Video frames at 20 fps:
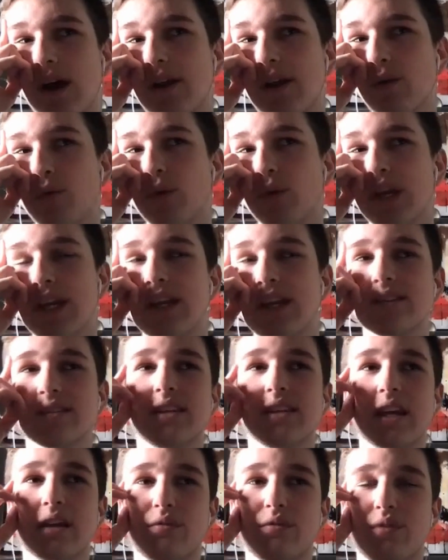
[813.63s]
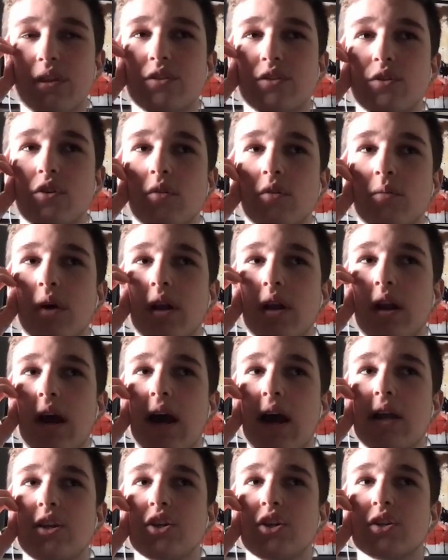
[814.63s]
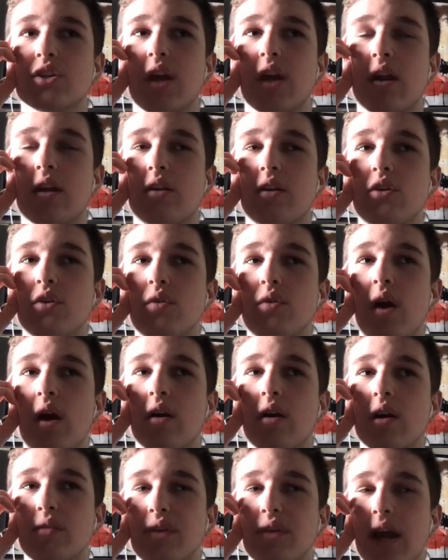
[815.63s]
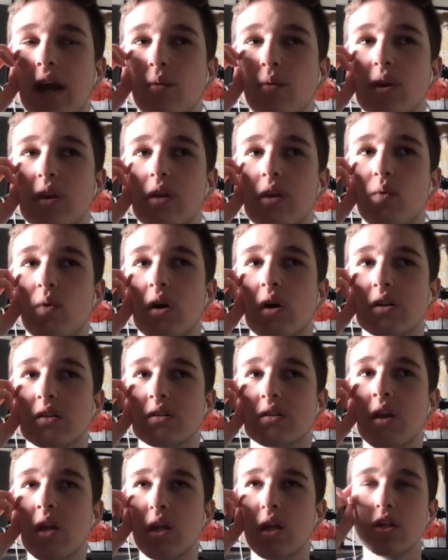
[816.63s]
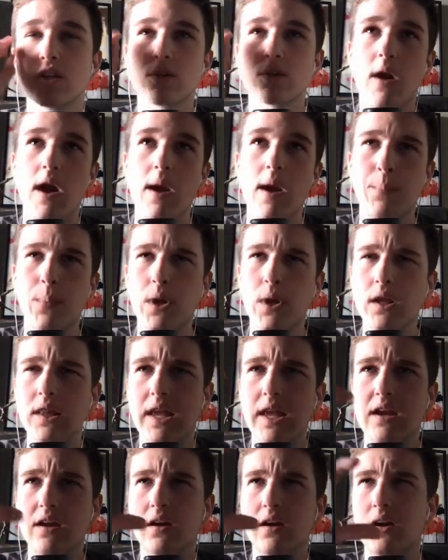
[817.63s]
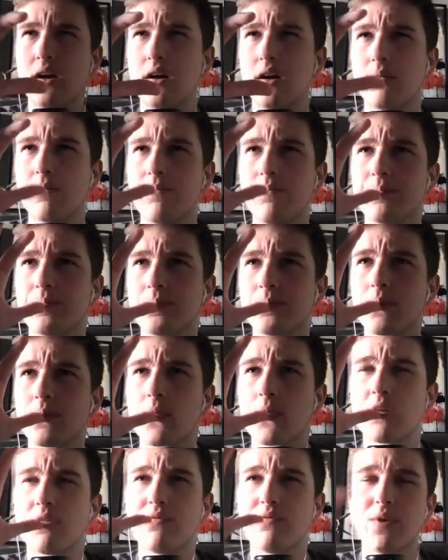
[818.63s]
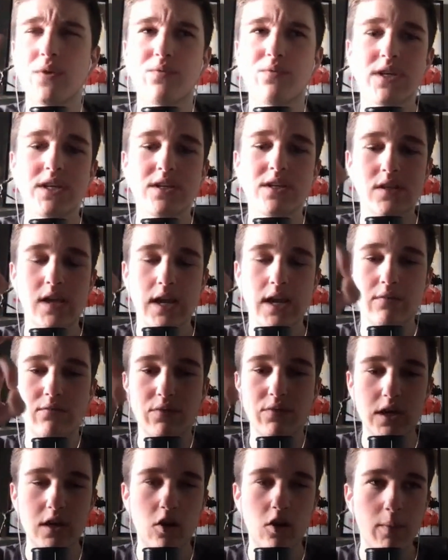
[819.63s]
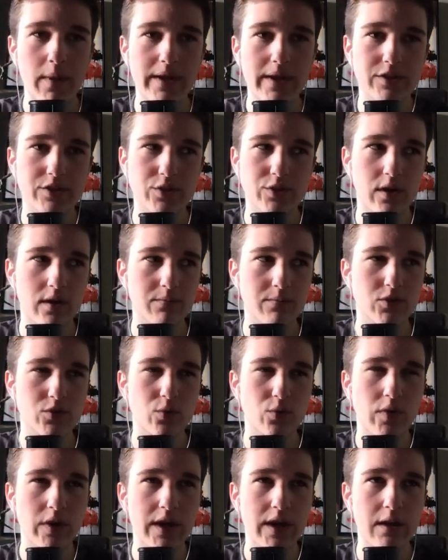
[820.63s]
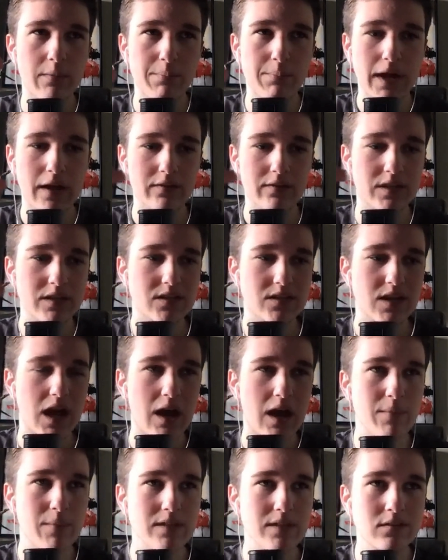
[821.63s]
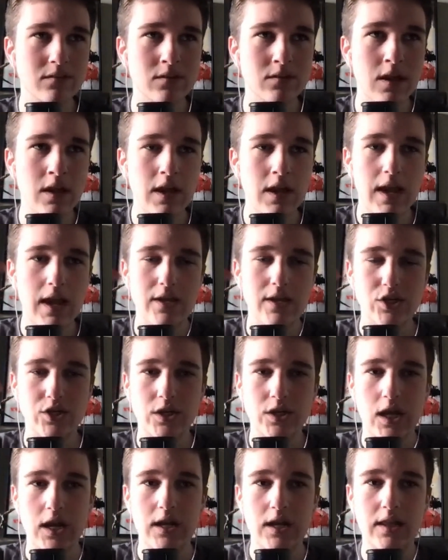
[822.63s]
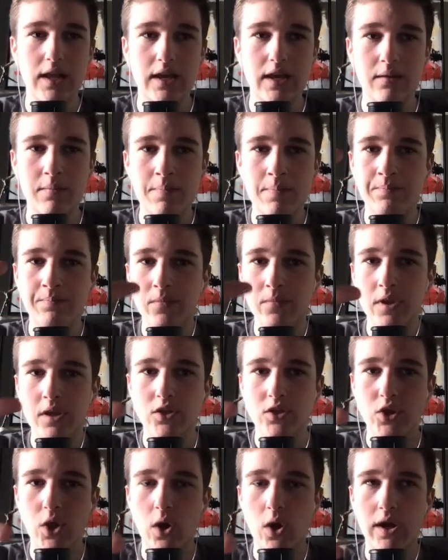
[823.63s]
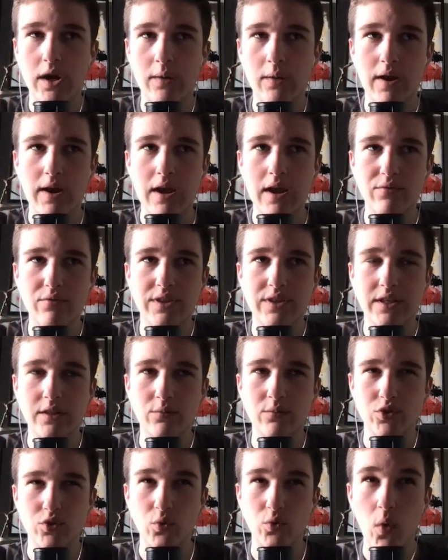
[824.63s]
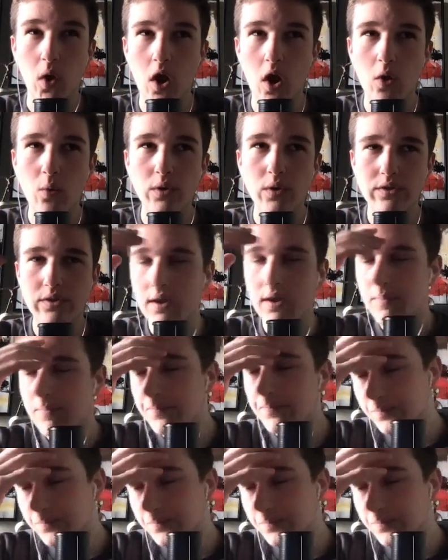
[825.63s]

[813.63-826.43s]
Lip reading: Ricky doesn't take offense to it, but I just kind of knew how good of a guy Ricky was. So I put like a 50-second video on my Instagram story about these comments and just kind of like talking about everything that was wrong with them,